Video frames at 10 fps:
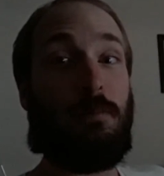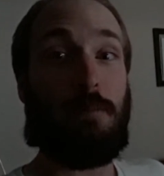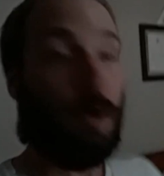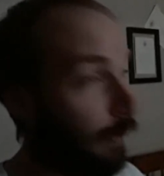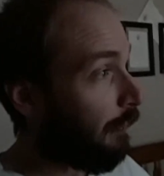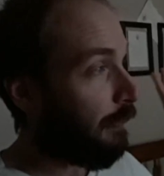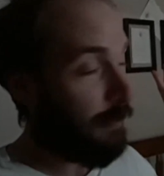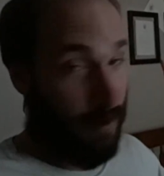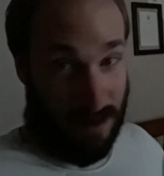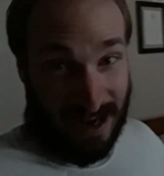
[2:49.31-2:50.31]
but
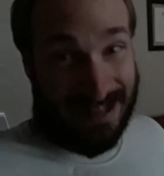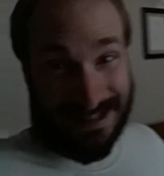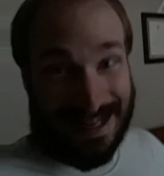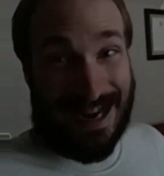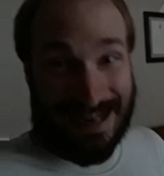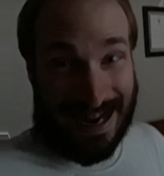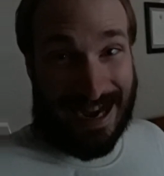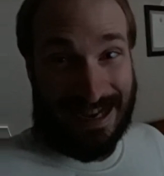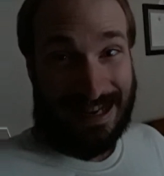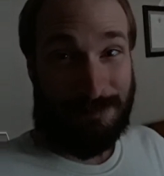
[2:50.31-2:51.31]

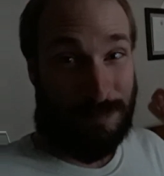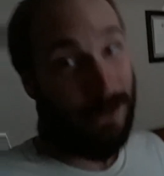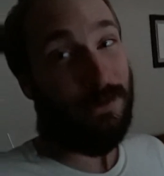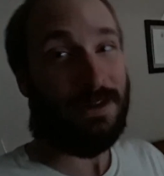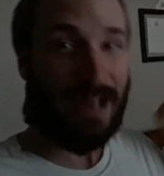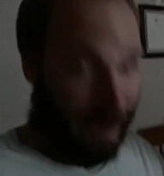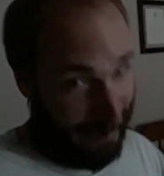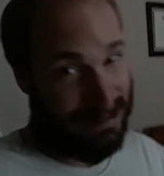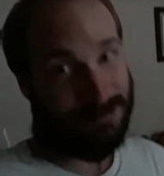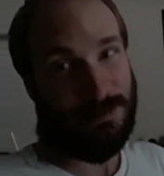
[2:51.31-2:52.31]
1980 Bill
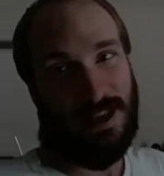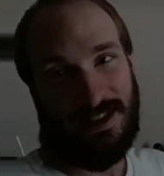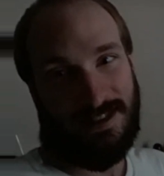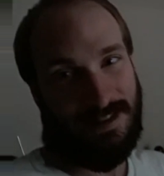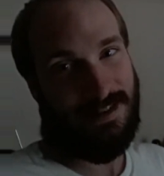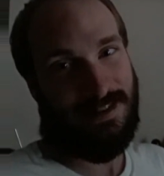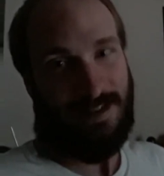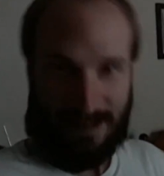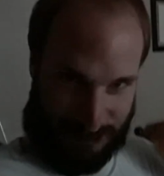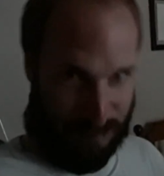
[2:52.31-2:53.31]
Cosby
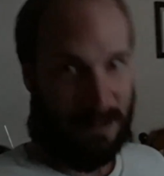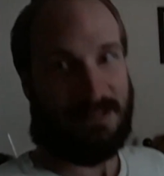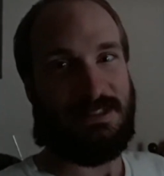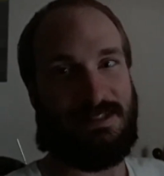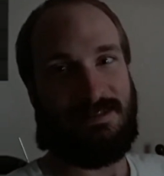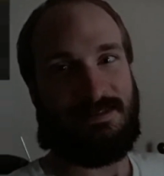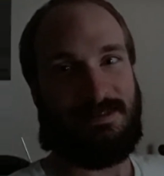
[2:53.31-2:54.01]
as president.